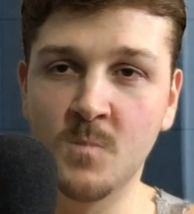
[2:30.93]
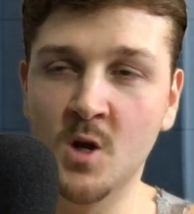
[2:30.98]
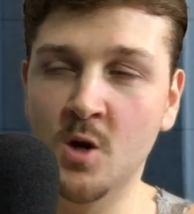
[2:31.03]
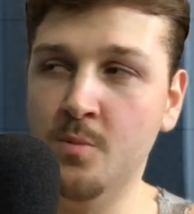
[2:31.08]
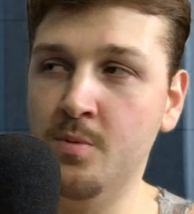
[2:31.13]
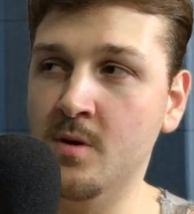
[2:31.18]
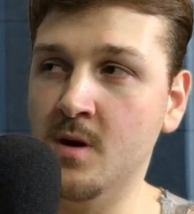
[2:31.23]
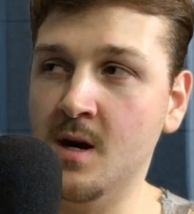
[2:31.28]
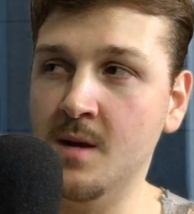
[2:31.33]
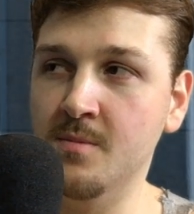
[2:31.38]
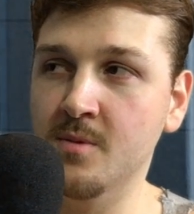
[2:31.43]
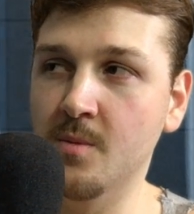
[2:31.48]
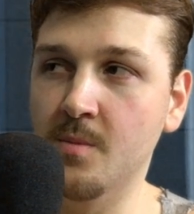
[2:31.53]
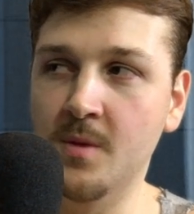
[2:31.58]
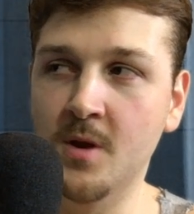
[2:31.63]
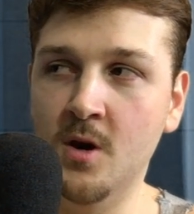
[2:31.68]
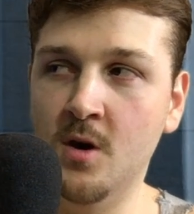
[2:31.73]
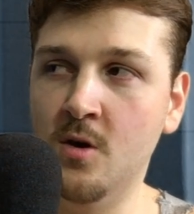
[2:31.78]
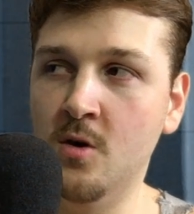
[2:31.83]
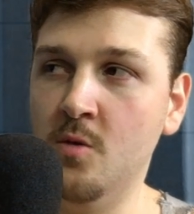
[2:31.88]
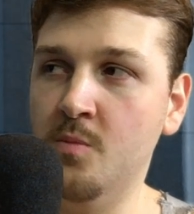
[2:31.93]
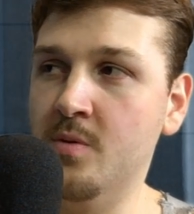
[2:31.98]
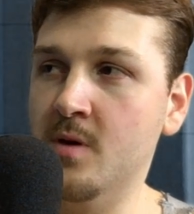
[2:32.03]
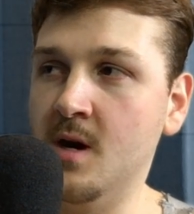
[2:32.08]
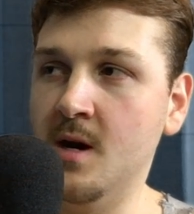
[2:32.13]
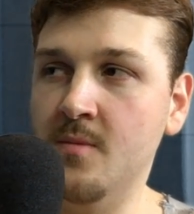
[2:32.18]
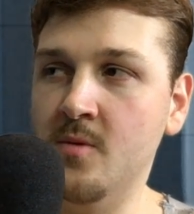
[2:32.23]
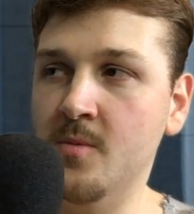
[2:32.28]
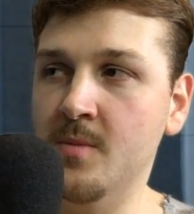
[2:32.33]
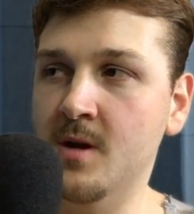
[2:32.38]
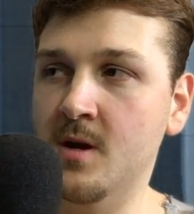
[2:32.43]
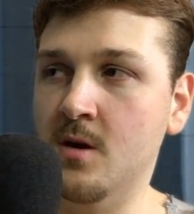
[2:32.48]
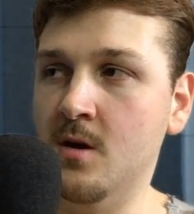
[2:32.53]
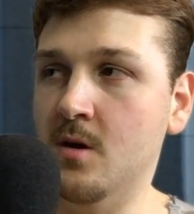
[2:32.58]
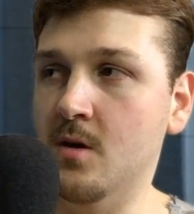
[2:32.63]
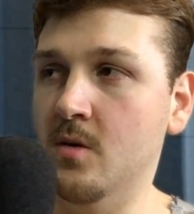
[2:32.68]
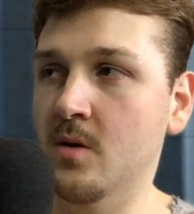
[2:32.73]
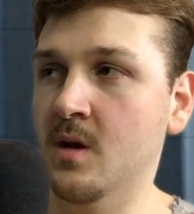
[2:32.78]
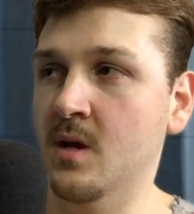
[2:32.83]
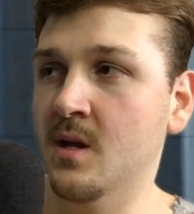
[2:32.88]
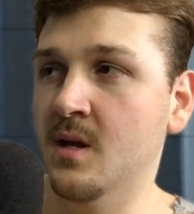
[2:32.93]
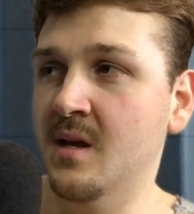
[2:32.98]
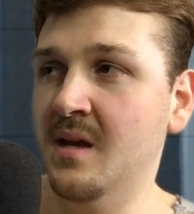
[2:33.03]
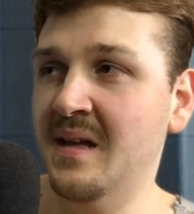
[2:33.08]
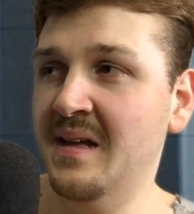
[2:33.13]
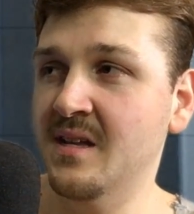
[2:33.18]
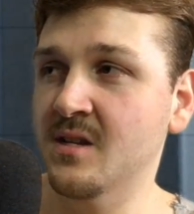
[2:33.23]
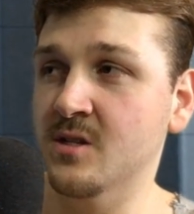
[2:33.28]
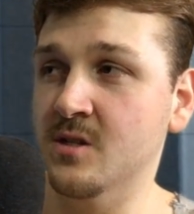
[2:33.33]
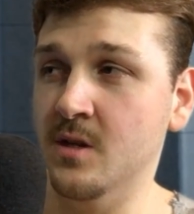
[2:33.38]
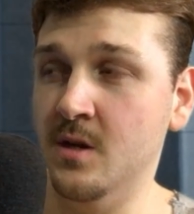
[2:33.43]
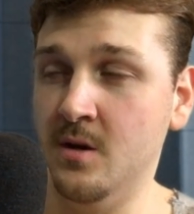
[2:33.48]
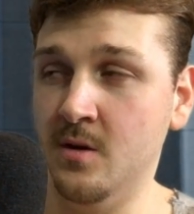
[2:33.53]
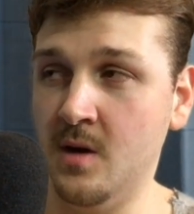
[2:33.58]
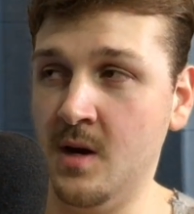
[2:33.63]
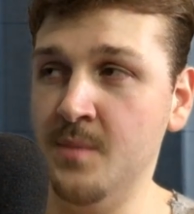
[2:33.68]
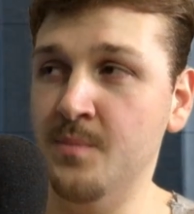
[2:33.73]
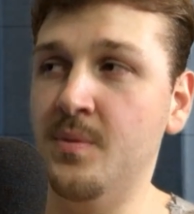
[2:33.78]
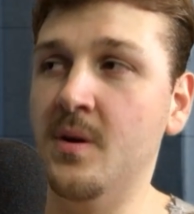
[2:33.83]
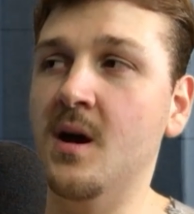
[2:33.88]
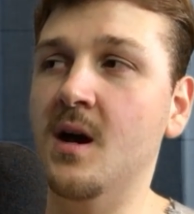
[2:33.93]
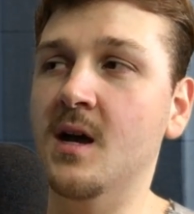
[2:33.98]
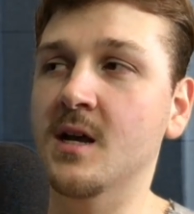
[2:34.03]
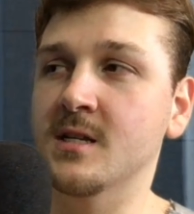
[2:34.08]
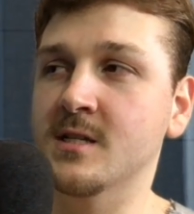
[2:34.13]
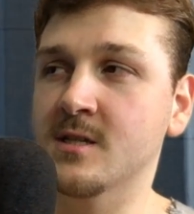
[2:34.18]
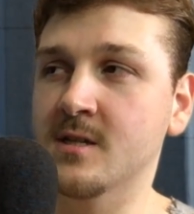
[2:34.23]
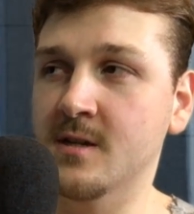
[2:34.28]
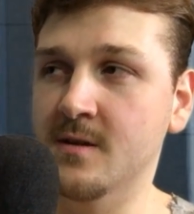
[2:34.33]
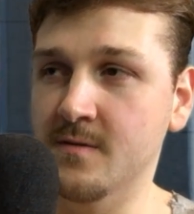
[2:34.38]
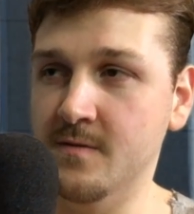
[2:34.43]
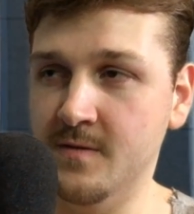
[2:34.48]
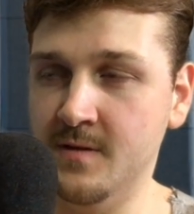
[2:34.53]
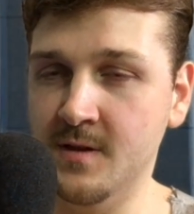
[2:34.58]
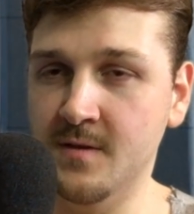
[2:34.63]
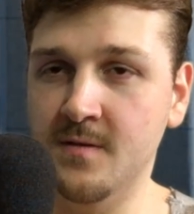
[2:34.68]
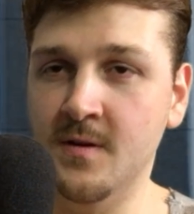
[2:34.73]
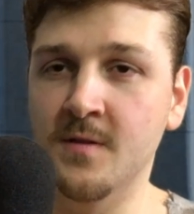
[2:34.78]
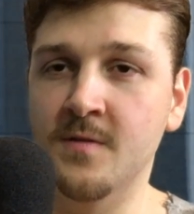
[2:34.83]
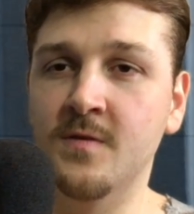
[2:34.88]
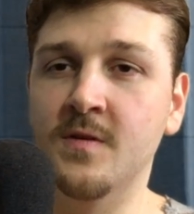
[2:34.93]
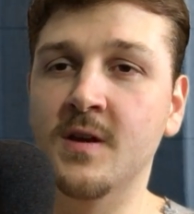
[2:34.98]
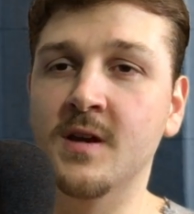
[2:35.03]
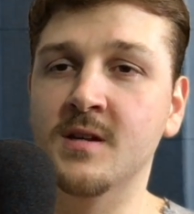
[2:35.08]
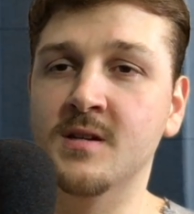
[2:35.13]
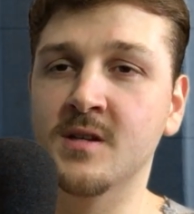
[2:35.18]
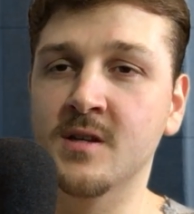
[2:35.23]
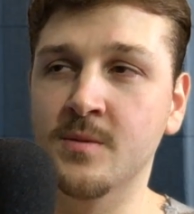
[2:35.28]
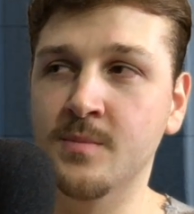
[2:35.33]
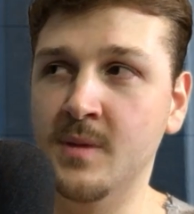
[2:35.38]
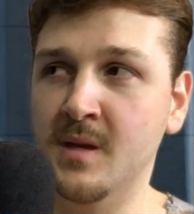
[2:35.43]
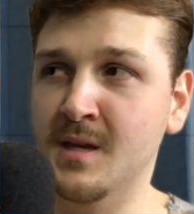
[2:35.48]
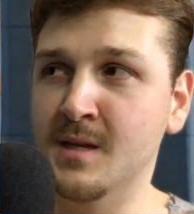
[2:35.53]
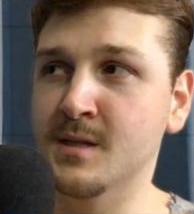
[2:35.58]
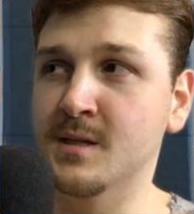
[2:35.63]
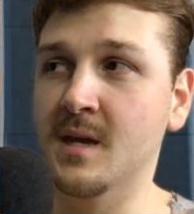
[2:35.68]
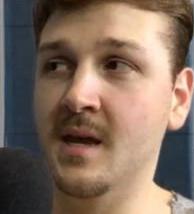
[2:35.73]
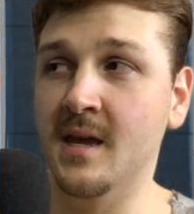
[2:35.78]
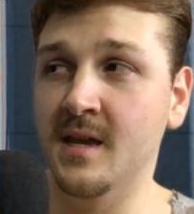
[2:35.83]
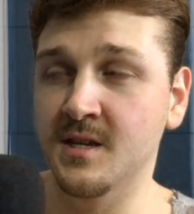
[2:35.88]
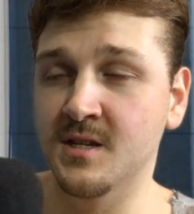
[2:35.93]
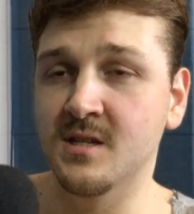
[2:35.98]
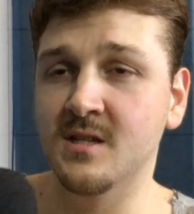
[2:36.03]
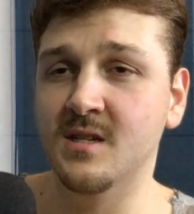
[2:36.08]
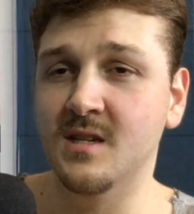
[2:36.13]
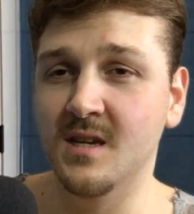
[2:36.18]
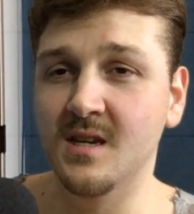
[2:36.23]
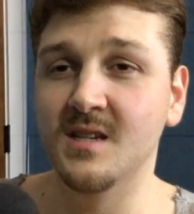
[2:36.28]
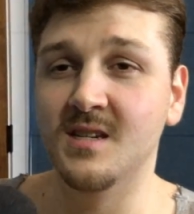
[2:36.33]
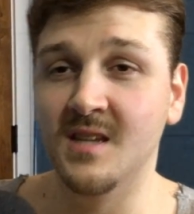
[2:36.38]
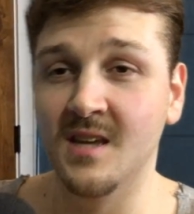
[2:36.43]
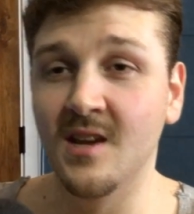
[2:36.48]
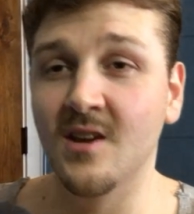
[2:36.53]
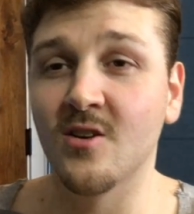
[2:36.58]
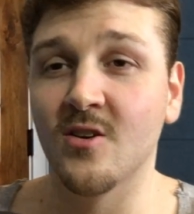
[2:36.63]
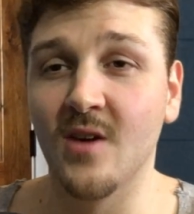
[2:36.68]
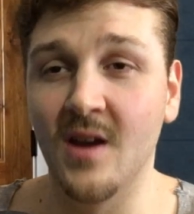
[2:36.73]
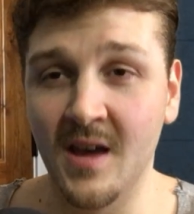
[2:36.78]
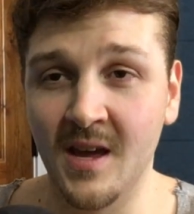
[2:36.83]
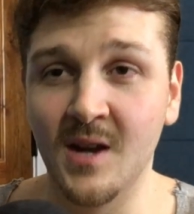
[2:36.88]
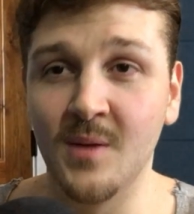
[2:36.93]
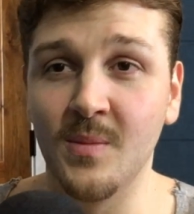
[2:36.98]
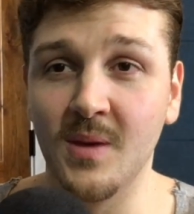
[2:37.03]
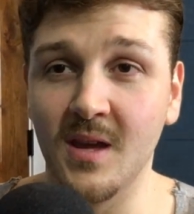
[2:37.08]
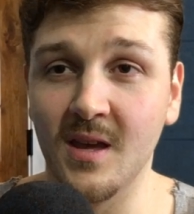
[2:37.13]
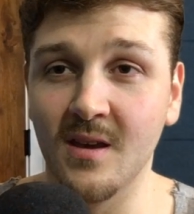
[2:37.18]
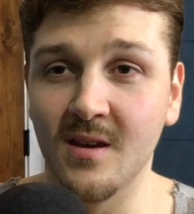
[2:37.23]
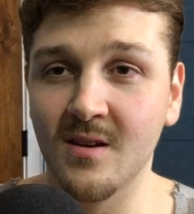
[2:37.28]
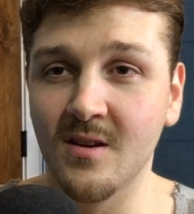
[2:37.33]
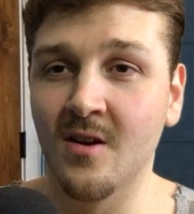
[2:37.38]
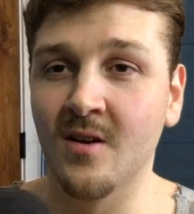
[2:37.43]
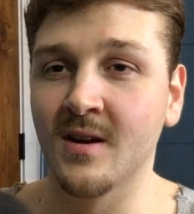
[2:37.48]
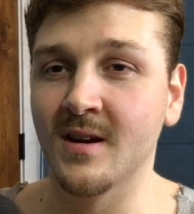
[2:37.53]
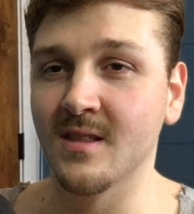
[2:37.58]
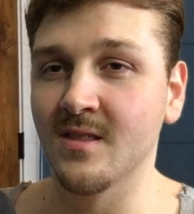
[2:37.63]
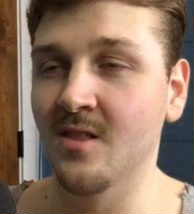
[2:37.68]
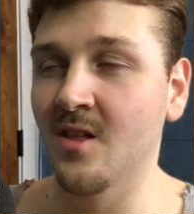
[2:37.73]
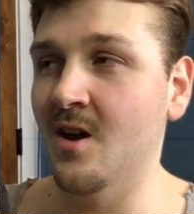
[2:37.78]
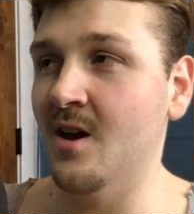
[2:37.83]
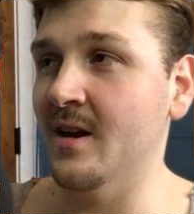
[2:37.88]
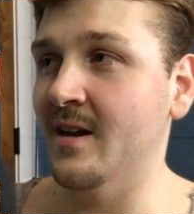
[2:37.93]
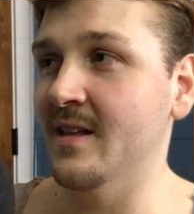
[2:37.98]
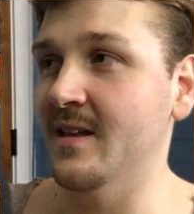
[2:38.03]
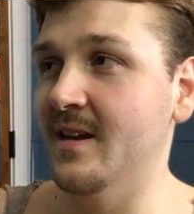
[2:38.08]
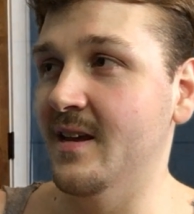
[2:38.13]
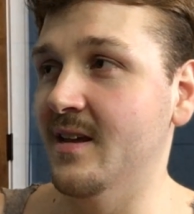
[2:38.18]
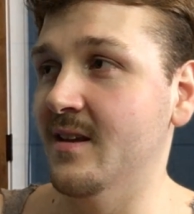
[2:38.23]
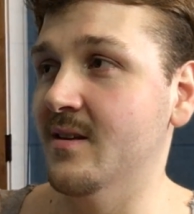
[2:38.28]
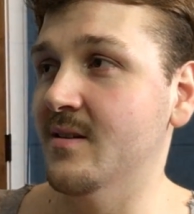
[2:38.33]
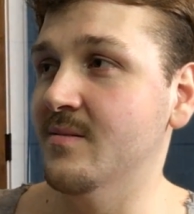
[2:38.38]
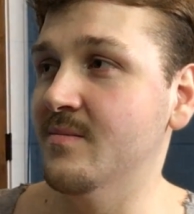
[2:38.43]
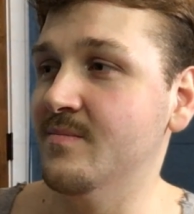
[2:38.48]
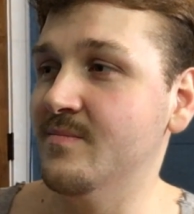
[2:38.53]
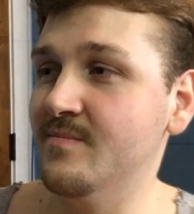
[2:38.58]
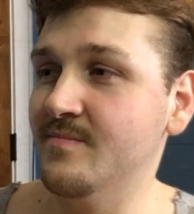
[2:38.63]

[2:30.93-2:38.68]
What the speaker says: No problem at all. So I'm positive that a Phantom is a C tier enemy. All right, lock it in.